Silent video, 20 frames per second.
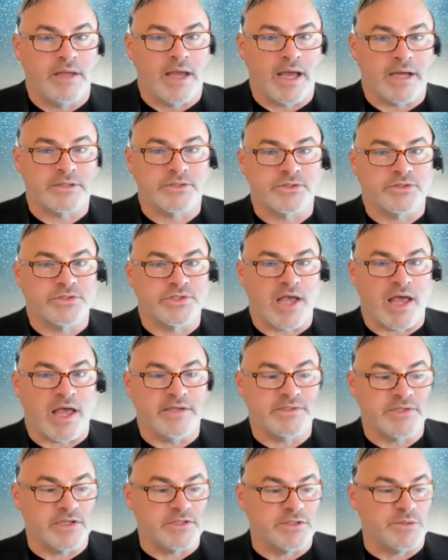
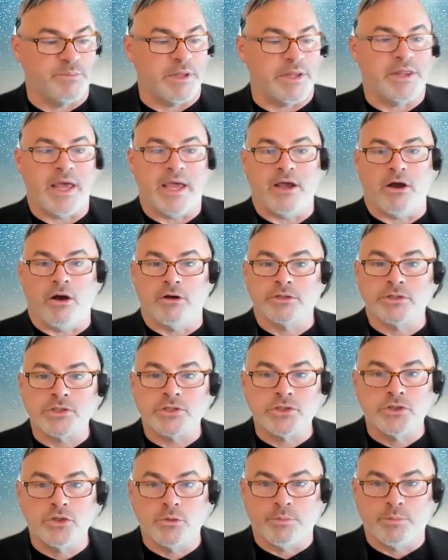exercises, but they are
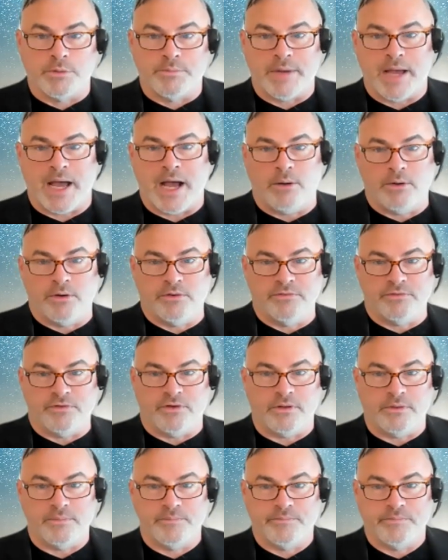super
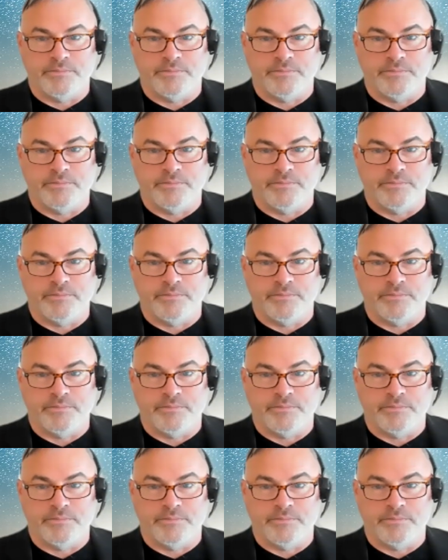powerful.